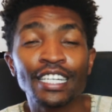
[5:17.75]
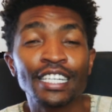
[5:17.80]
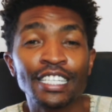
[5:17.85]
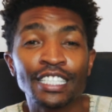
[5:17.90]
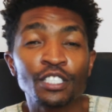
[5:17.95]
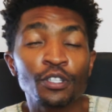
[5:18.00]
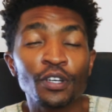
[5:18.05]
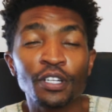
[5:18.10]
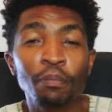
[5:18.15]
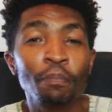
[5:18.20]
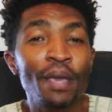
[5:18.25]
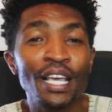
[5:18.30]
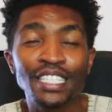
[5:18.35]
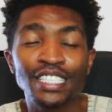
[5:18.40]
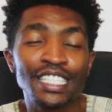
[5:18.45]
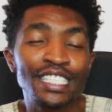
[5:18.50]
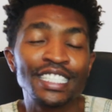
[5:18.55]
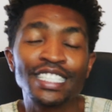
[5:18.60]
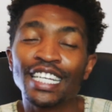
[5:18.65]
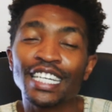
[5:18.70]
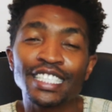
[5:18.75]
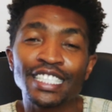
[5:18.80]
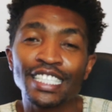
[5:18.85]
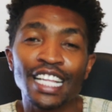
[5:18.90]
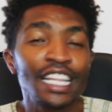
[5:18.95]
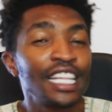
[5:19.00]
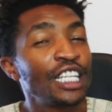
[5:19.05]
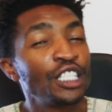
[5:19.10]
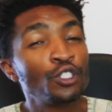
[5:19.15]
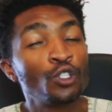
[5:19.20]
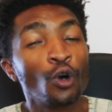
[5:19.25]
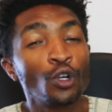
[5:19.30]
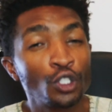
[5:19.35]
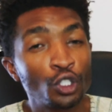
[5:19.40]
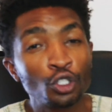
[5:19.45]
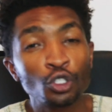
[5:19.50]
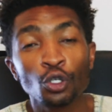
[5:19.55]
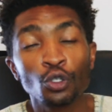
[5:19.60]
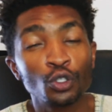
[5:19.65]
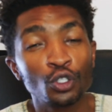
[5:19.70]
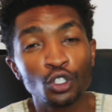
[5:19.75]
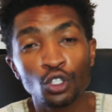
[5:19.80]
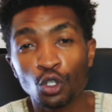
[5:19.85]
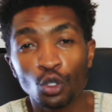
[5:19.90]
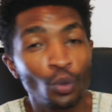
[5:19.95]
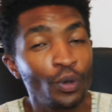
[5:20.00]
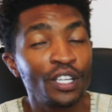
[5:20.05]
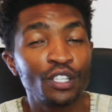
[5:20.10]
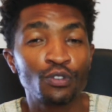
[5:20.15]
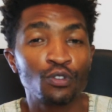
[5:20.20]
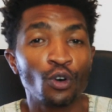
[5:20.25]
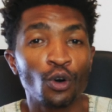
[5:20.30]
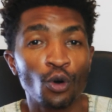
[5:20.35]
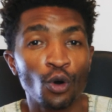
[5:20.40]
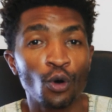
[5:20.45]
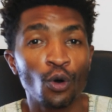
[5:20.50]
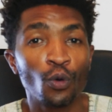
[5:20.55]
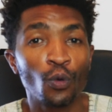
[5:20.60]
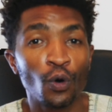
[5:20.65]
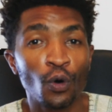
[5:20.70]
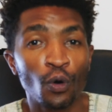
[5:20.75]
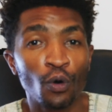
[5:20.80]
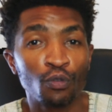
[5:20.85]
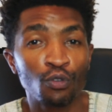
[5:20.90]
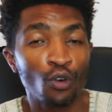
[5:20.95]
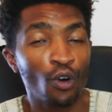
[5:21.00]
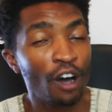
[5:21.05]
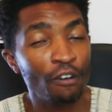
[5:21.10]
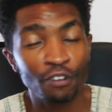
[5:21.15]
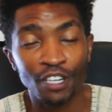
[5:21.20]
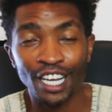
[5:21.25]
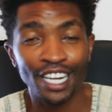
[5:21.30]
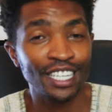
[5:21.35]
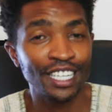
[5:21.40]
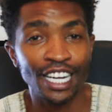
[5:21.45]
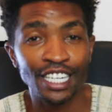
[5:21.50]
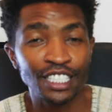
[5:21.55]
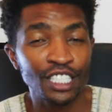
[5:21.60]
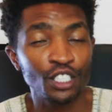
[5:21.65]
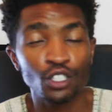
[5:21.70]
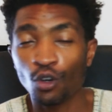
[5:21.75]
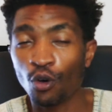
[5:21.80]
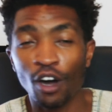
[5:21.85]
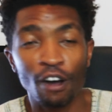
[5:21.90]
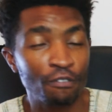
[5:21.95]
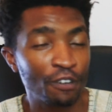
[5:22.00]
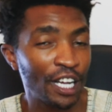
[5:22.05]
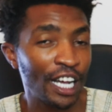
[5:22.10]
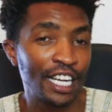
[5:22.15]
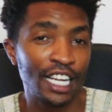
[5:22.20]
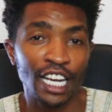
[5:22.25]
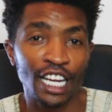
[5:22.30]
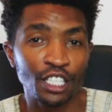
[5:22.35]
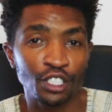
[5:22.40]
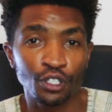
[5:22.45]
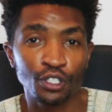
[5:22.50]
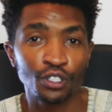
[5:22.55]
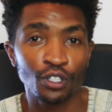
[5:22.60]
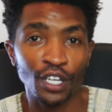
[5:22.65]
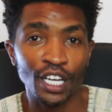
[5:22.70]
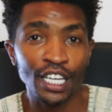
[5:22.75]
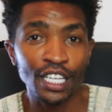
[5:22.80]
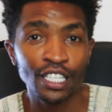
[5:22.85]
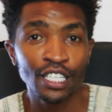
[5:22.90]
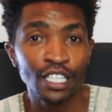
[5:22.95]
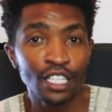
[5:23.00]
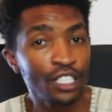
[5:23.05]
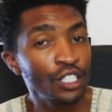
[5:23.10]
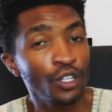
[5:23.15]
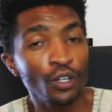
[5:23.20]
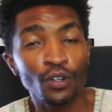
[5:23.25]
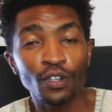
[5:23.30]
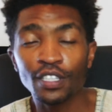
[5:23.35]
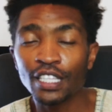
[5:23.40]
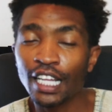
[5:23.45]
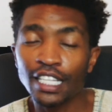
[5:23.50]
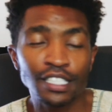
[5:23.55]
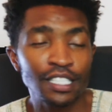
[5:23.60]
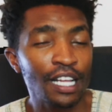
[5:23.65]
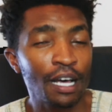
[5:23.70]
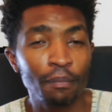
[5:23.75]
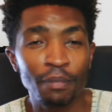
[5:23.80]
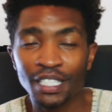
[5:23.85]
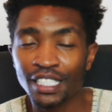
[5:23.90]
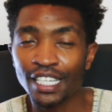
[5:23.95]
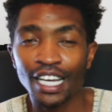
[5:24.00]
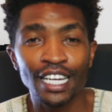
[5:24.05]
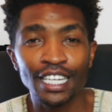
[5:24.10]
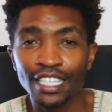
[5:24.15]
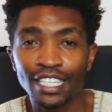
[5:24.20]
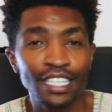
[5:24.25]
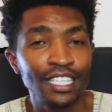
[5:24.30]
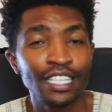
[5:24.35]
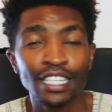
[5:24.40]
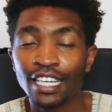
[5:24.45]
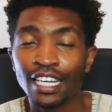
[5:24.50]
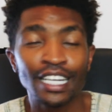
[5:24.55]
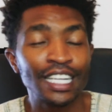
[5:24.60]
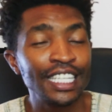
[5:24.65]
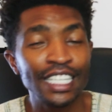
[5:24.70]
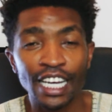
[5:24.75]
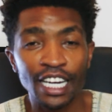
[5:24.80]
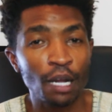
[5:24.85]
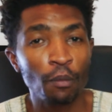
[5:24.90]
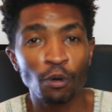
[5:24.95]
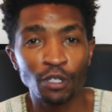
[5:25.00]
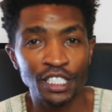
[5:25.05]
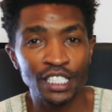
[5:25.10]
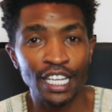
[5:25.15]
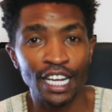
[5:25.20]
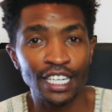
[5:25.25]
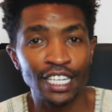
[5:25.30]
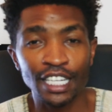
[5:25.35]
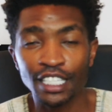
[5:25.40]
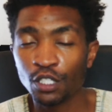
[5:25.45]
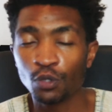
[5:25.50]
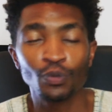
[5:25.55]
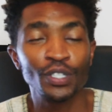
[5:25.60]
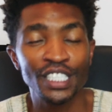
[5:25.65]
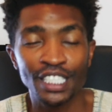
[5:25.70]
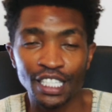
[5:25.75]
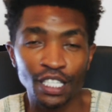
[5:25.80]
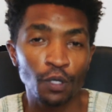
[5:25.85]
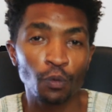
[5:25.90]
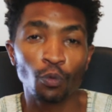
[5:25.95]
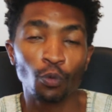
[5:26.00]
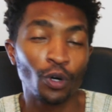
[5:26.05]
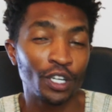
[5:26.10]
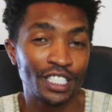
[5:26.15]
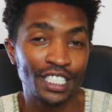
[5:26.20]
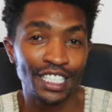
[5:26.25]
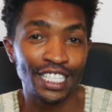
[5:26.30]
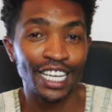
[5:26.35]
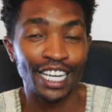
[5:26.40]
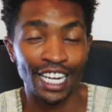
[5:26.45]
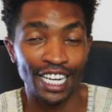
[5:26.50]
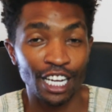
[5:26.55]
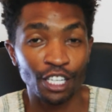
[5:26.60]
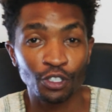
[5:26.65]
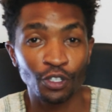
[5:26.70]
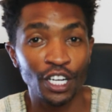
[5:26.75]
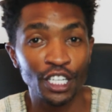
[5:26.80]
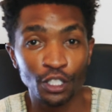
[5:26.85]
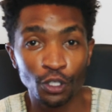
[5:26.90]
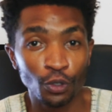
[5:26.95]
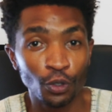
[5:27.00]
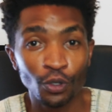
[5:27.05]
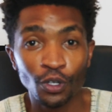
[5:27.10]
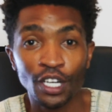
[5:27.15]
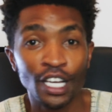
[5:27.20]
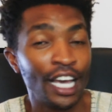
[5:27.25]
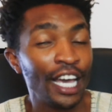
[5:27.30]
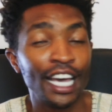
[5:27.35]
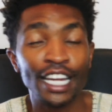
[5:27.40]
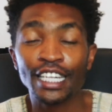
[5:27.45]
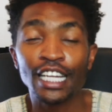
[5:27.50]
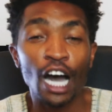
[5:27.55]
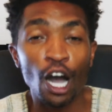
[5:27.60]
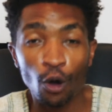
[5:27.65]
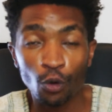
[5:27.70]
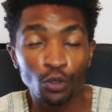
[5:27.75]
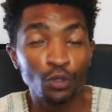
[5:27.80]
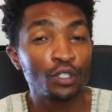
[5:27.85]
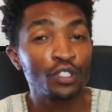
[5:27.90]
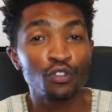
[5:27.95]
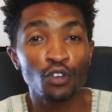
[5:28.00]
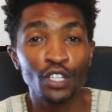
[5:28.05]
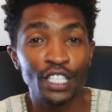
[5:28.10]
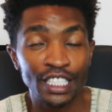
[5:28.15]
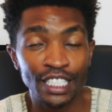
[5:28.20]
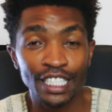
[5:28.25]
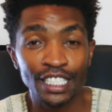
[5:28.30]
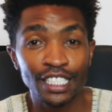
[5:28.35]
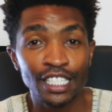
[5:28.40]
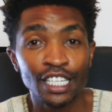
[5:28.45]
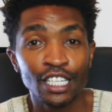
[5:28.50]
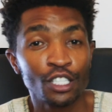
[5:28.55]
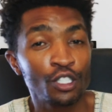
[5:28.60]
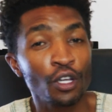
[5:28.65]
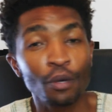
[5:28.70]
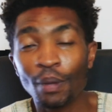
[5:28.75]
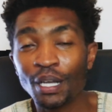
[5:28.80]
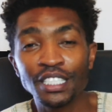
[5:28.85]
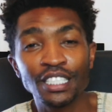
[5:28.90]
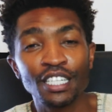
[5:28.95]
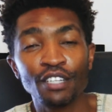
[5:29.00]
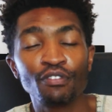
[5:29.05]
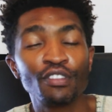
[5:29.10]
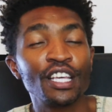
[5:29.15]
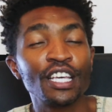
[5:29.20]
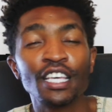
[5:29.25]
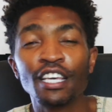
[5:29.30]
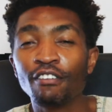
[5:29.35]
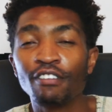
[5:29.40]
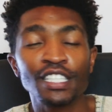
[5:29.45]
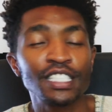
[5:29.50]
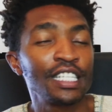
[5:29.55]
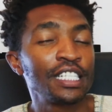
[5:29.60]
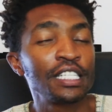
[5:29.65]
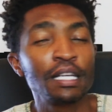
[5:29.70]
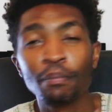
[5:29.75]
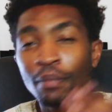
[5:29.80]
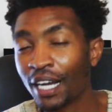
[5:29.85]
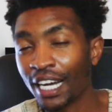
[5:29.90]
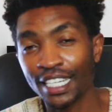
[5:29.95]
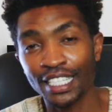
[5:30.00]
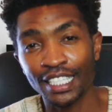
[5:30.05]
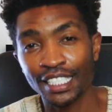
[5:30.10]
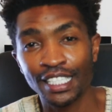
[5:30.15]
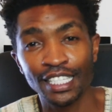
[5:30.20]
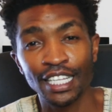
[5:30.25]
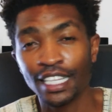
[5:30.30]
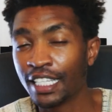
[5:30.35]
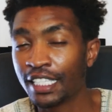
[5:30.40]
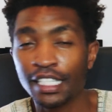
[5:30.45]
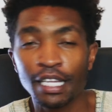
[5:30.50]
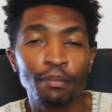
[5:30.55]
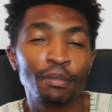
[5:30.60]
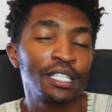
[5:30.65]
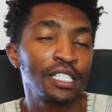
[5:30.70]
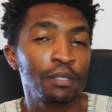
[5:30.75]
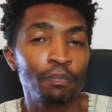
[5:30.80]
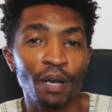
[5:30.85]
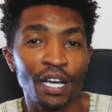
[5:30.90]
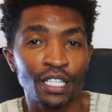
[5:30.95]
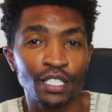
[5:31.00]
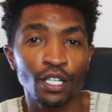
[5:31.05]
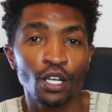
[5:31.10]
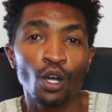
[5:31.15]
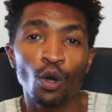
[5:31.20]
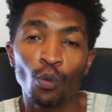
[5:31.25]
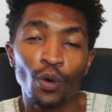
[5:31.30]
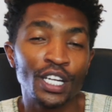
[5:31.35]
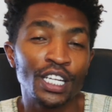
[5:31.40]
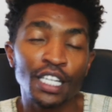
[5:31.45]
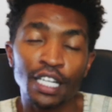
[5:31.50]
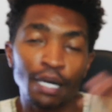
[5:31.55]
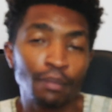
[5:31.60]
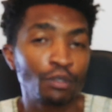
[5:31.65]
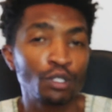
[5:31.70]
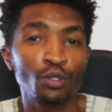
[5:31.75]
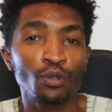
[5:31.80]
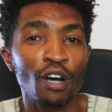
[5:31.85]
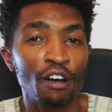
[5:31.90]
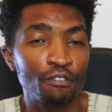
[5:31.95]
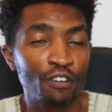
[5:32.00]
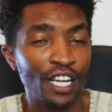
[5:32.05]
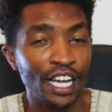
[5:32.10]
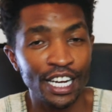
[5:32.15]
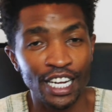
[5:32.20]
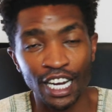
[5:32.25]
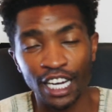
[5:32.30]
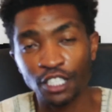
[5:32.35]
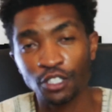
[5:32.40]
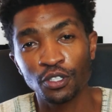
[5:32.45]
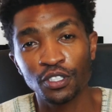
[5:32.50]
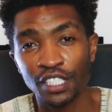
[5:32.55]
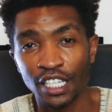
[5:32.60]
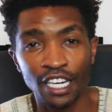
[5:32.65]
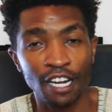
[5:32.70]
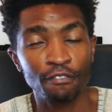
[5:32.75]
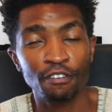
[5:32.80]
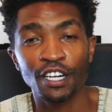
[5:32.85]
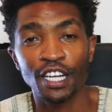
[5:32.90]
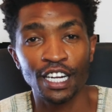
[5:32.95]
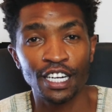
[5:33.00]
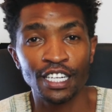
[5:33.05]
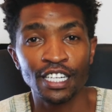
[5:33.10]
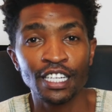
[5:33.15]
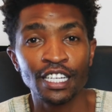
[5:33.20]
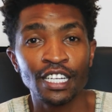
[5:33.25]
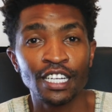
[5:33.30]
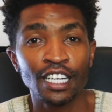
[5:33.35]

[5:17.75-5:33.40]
So it means it's just that they don't choose to do it for African countries or African elections, okay? So that's basically clear double standards. We see what they can actually do and how useful it is. So imagine if they give us the same courtesy and the same respect when it comes to African elections and African